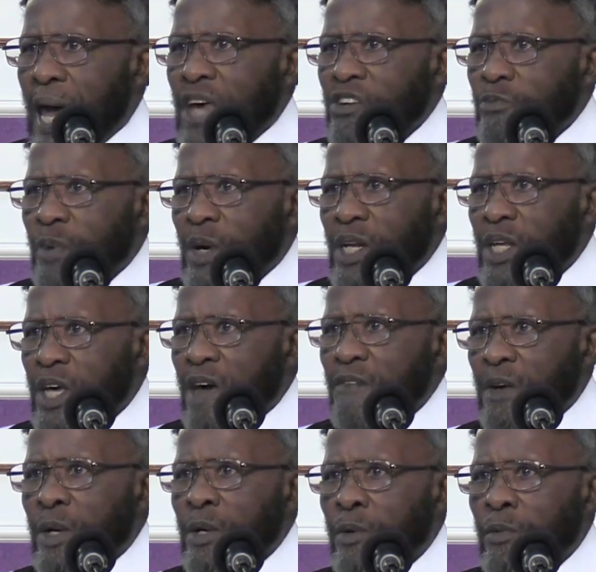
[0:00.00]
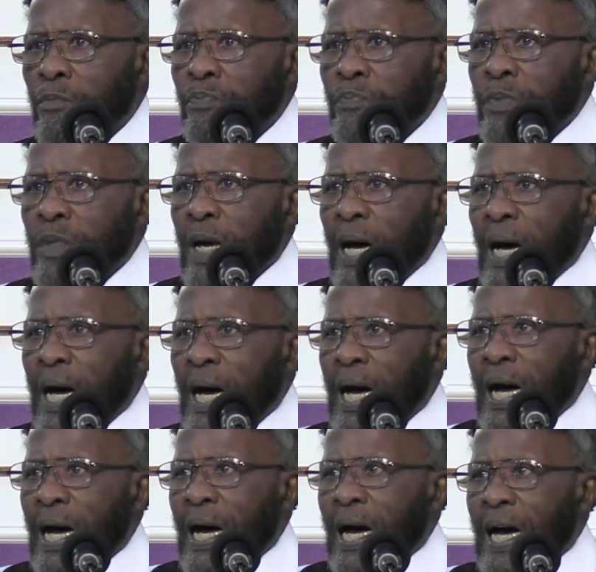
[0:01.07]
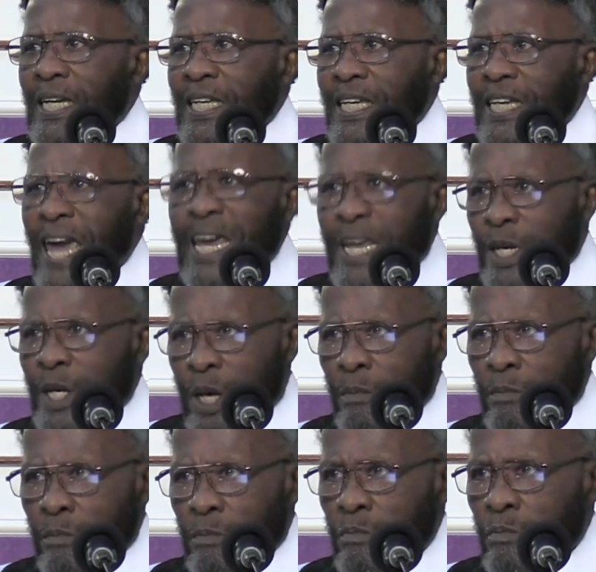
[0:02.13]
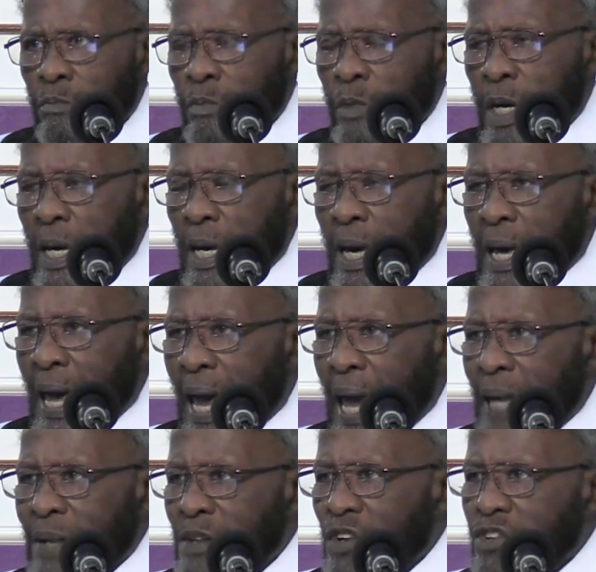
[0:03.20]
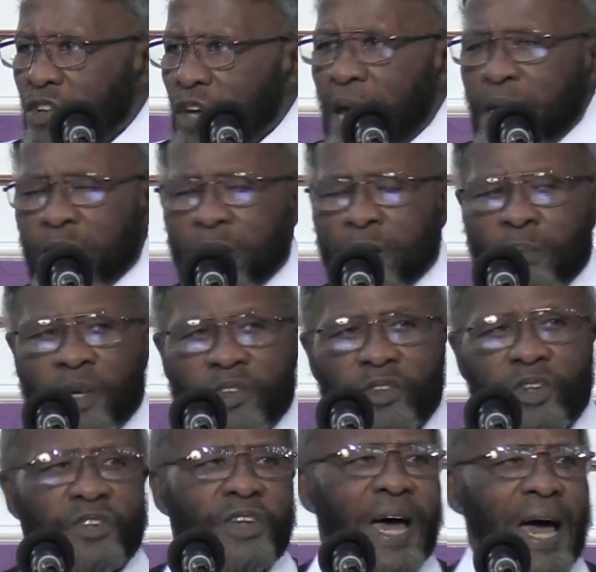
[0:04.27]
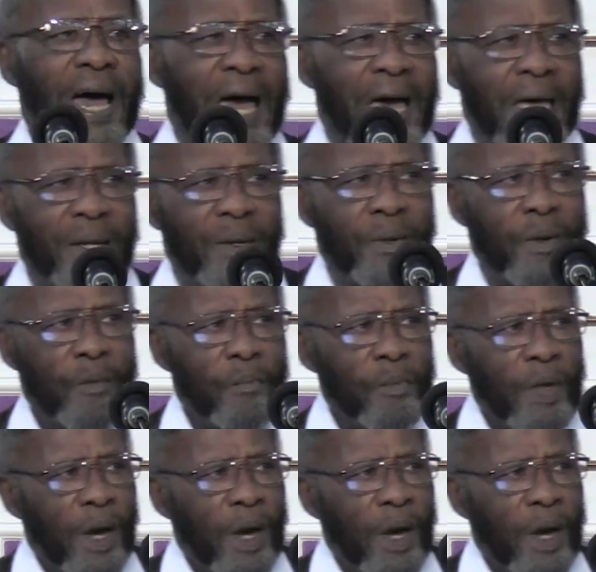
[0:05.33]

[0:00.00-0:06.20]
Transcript: has been given uh, a kingdom, and this kingdom is designed